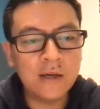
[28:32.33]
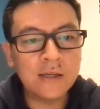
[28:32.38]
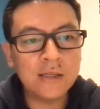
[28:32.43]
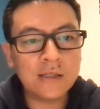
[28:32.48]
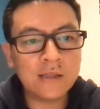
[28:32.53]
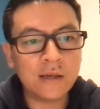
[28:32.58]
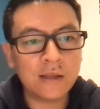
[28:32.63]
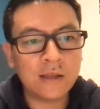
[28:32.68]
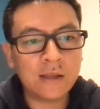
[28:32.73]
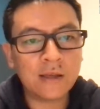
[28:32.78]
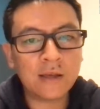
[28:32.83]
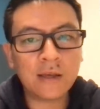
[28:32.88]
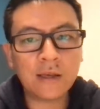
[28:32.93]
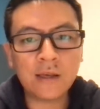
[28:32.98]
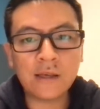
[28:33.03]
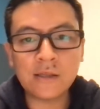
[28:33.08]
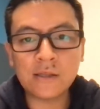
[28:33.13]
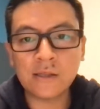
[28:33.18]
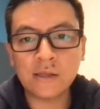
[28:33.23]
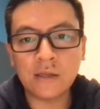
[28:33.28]
So I think
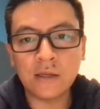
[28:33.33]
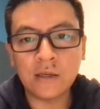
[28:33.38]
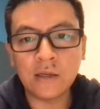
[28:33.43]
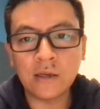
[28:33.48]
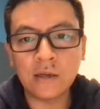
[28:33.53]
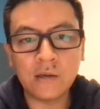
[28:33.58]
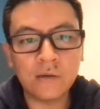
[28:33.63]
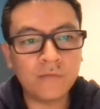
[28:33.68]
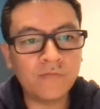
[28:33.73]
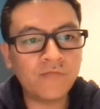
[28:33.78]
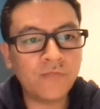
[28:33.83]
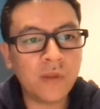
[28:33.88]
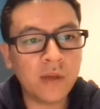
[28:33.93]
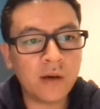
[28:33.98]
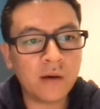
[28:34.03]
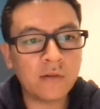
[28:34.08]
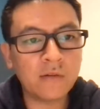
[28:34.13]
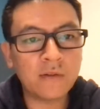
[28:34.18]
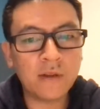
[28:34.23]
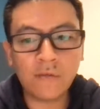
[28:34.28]
he's
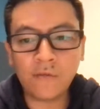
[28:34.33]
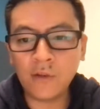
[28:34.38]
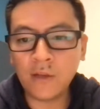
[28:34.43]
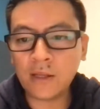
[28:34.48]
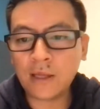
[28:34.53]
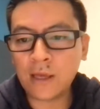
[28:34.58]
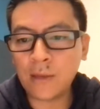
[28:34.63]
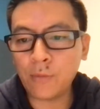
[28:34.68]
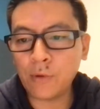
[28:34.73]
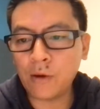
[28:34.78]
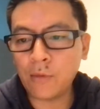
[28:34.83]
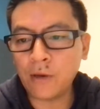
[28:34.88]
definitely a keeper.